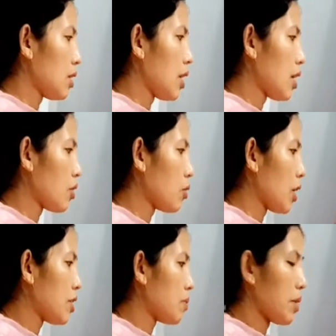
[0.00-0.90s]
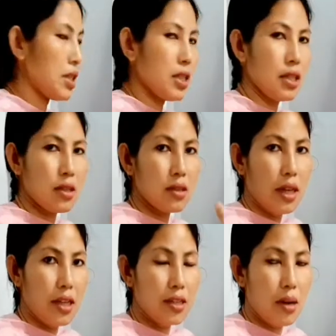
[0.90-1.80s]
There are quite many
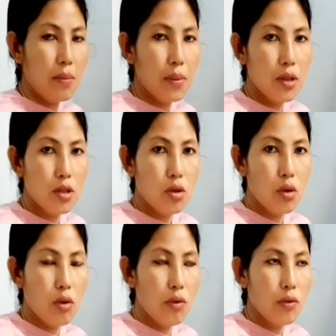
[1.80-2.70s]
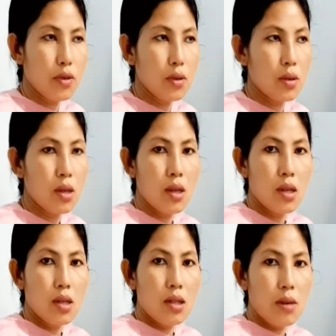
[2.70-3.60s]
examples of
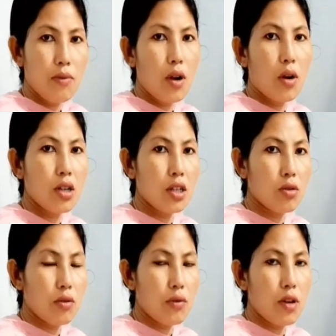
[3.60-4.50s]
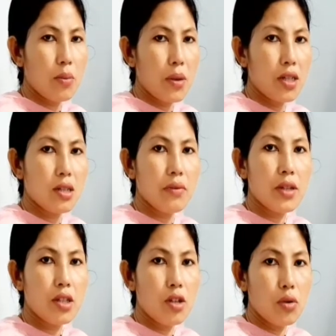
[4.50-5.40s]
some flowering or flower plants.
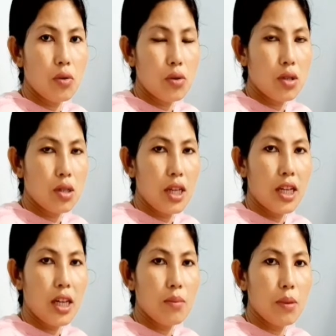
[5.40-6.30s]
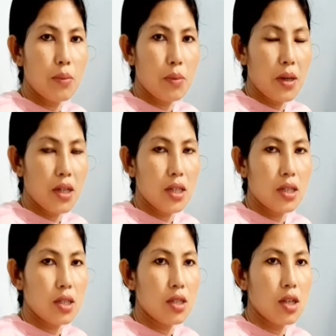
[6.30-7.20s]
Even the rose, they can be
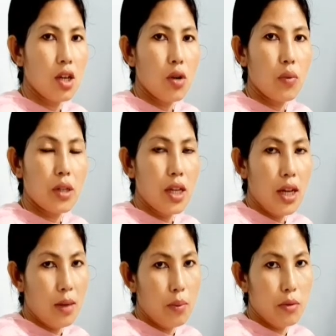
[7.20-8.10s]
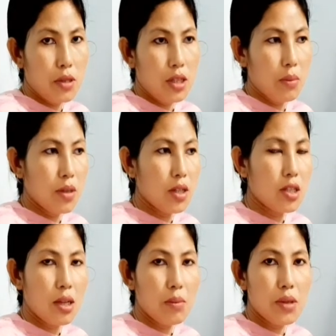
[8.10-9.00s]
propagated with the help of stem. The
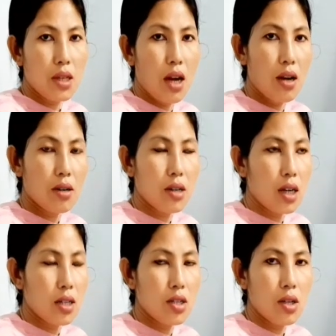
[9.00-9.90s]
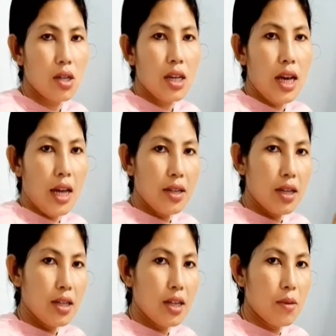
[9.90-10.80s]
stems are cut and
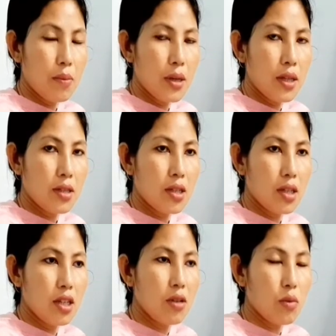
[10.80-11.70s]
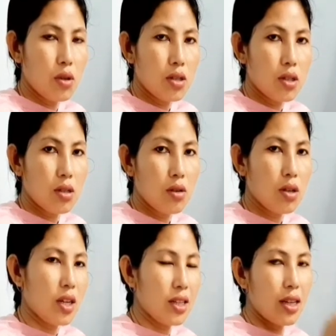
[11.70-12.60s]
then they are placed in a water,
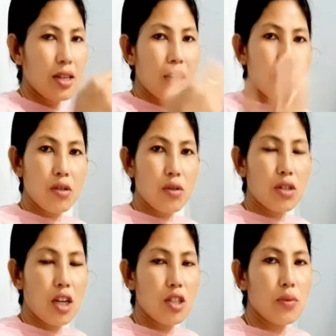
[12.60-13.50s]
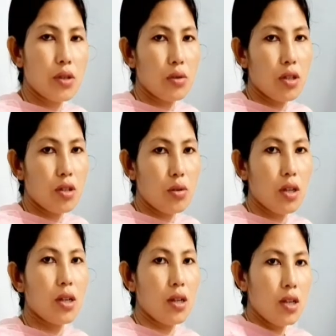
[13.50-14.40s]
or then later on transferred to the
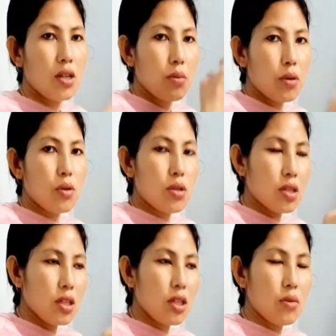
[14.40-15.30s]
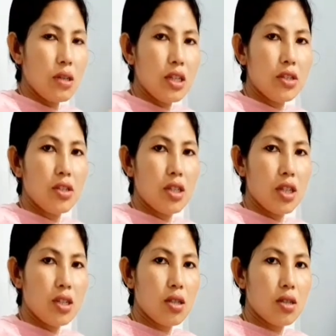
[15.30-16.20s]
soil, because it will
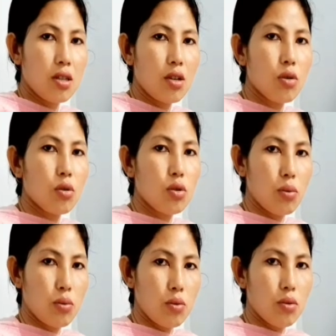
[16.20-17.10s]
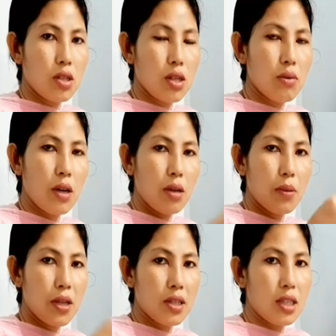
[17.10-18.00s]
initiate the growth of roots while
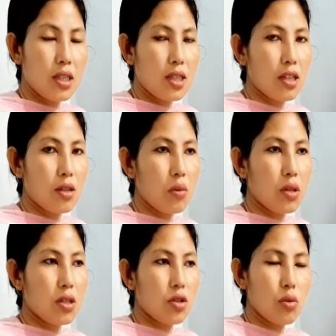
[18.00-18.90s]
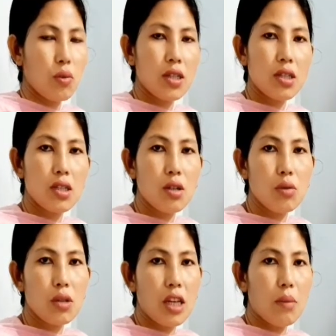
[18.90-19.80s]
placing inside the water. So once the
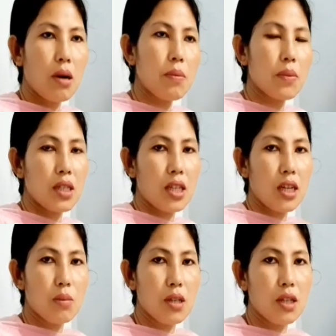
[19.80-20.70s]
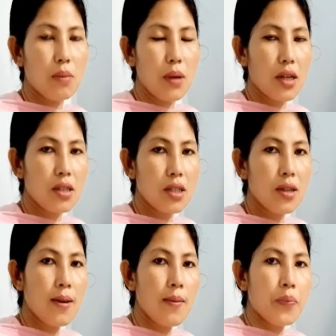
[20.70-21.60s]
root came up, it can be replanted
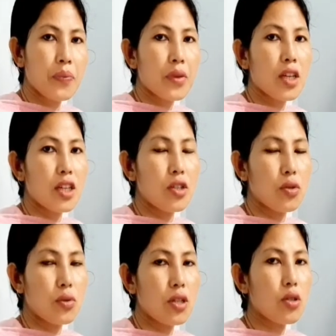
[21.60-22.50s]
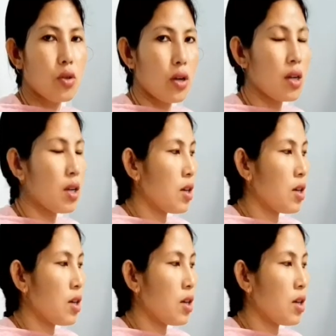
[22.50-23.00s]
into the soil.